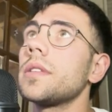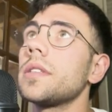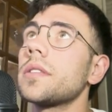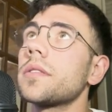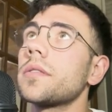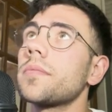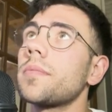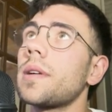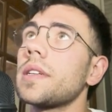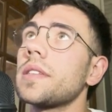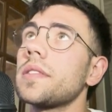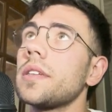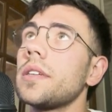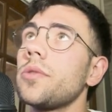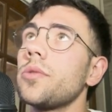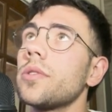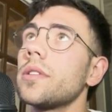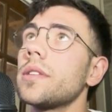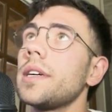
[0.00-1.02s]
this
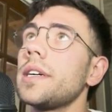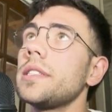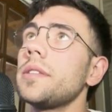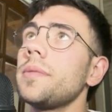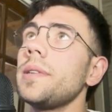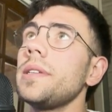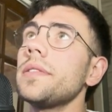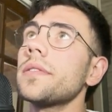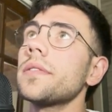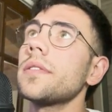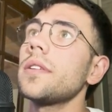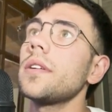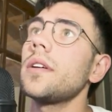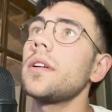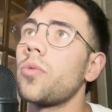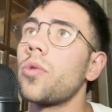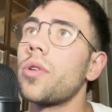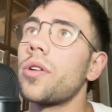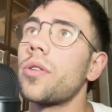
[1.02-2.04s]
MySQL database,
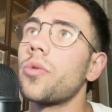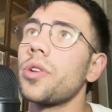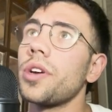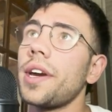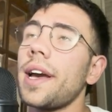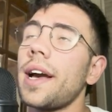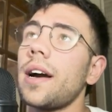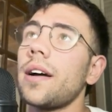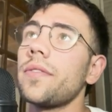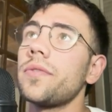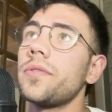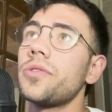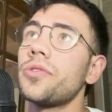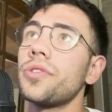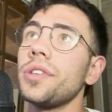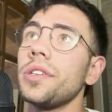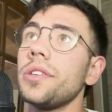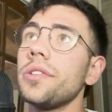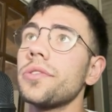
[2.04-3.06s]
where we have
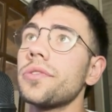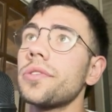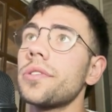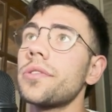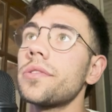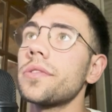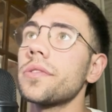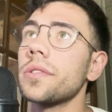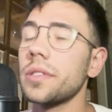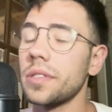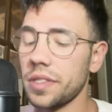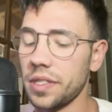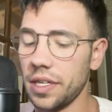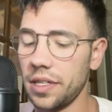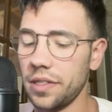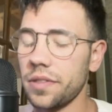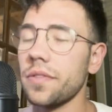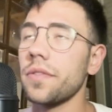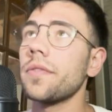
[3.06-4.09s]
3 users. In this
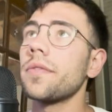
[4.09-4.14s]
case,